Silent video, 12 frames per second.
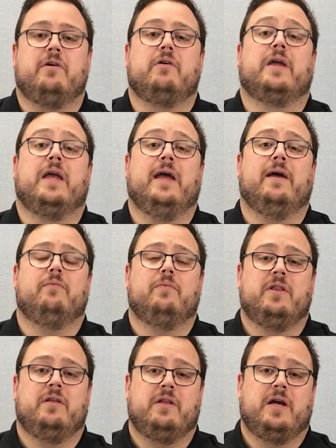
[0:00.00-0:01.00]
your account
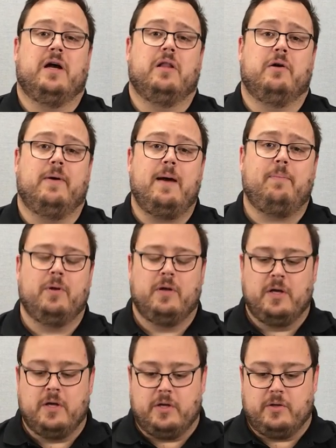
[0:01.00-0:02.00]
within the Arlo app.
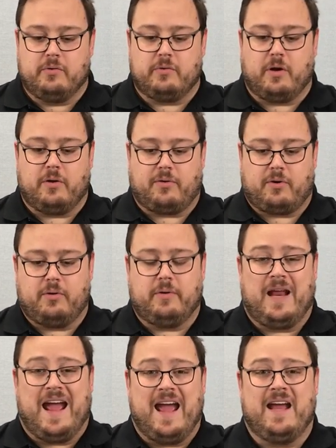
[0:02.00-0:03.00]
You'll go through
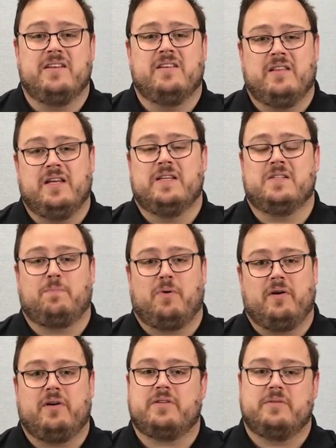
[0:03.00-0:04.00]
and add these
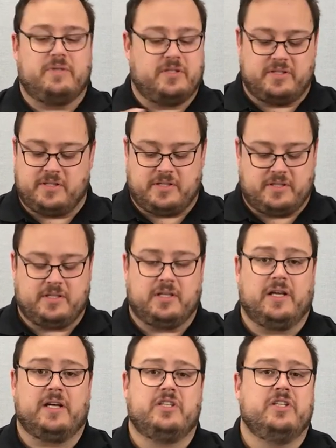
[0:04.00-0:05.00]
products, which is just a
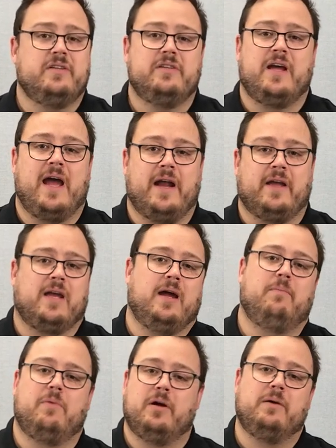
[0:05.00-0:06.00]
selection, add a
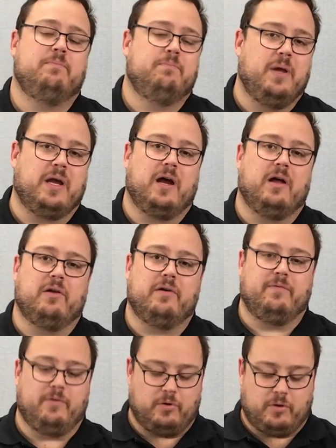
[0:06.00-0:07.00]
camera, pick Arlo
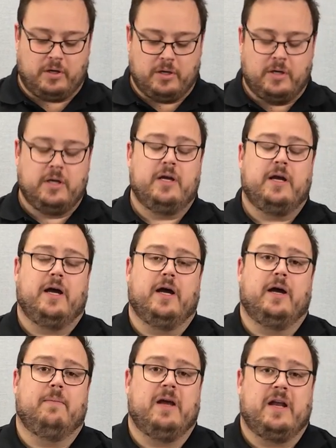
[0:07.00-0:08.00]
4,
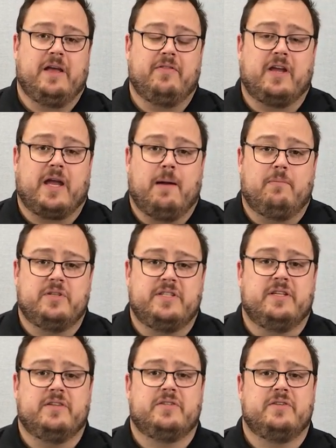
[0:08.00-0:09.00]
and add the cameras
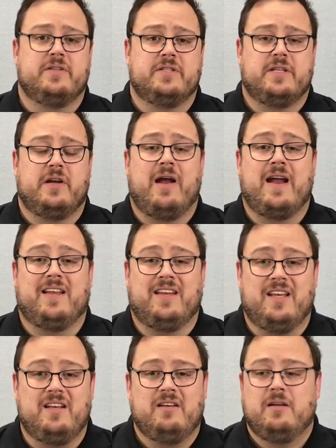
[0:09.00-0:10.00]
in. As soon as they're added
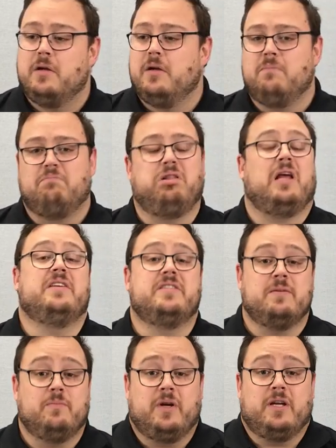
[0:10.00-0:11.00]
in,
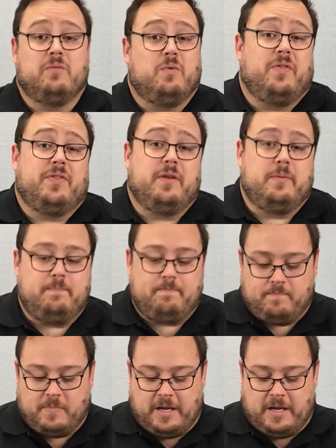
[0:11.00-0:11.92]
place them where you want them,